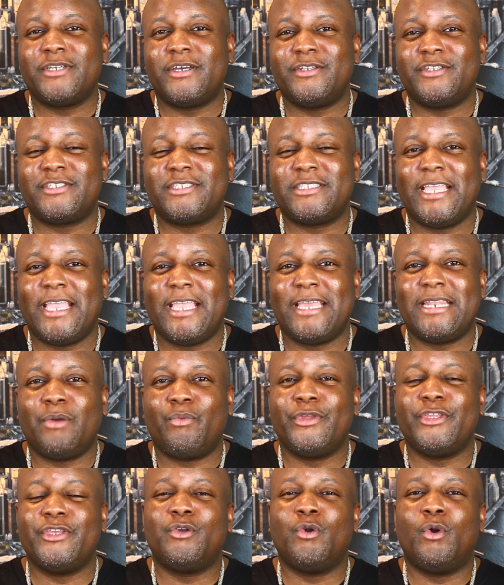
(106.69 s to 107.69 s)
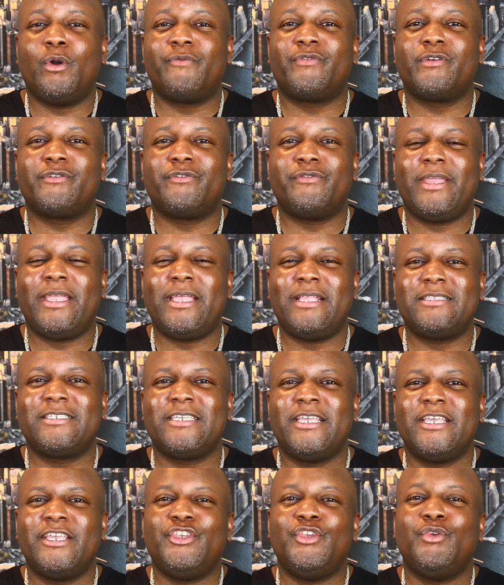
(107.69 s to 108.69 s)
to understand that when you're going for
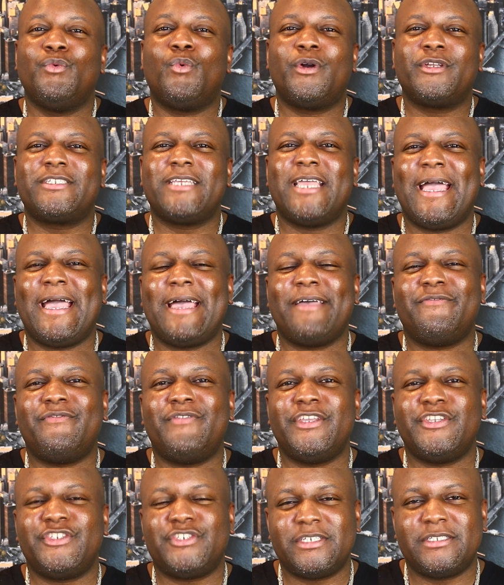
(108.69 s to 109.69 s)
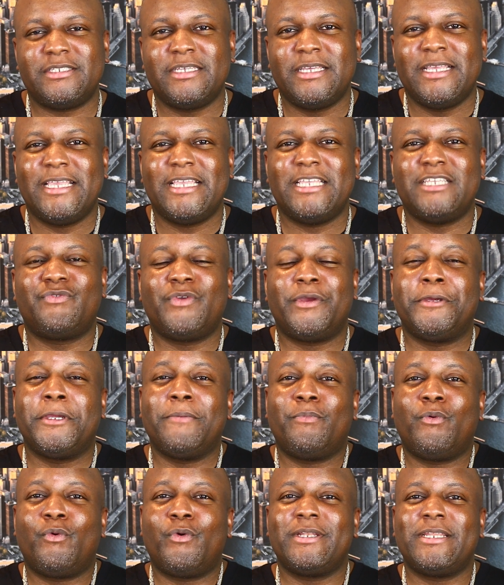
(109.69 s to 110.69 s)
grants, you want to have vision. It's very
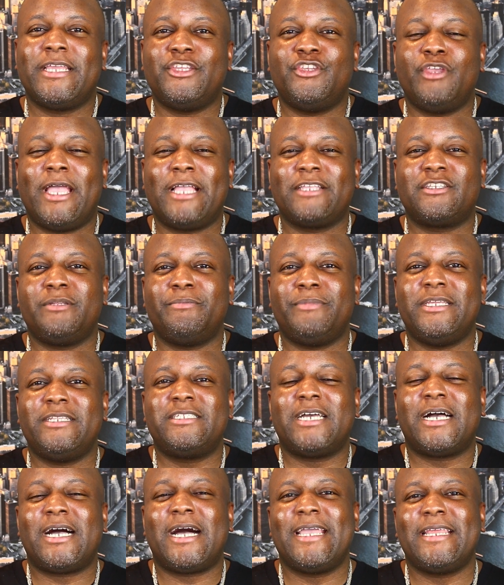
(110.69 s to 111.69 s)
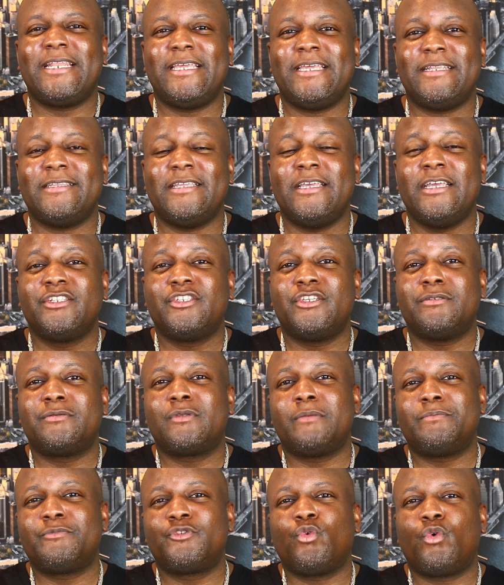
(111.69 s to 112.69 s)
important that you actually be tied in to
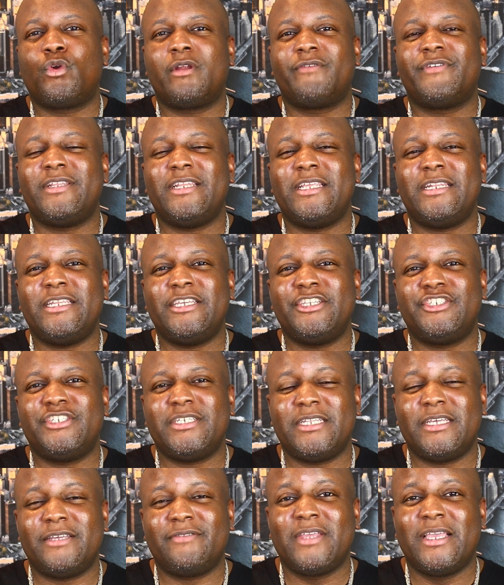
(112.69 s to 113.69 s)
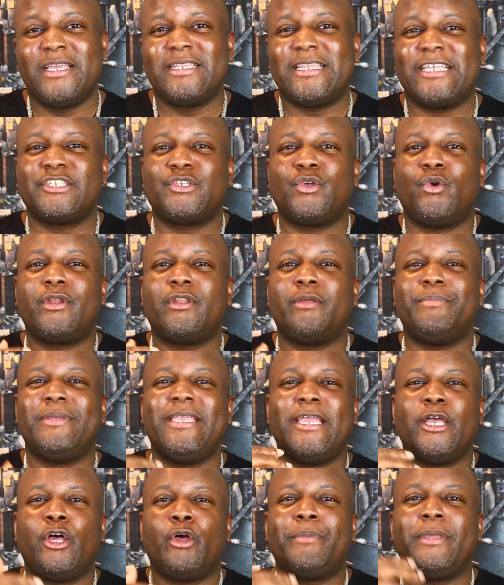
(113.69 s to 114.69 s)
some sort of an initiative that's going to
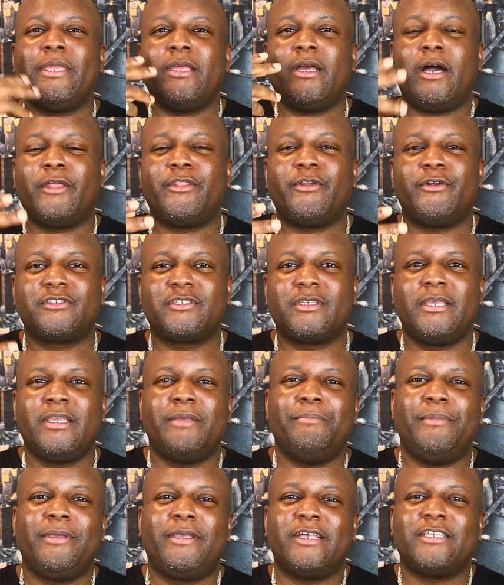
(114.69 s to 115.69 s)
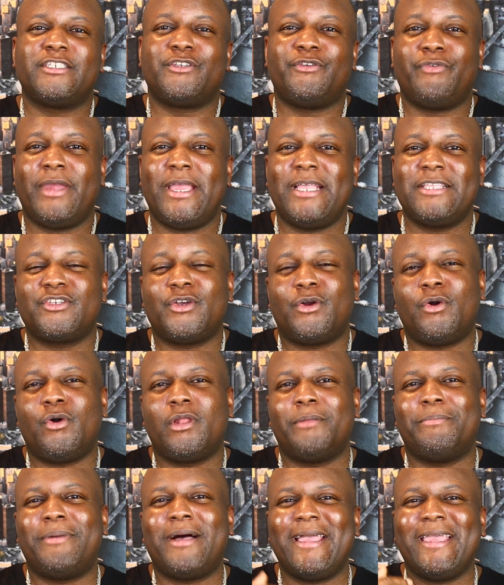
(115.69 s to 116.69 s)
be helping others, because grants are
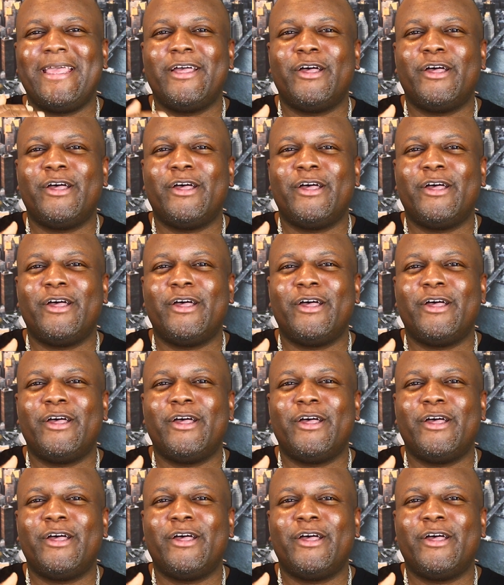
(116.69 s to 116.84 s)
all about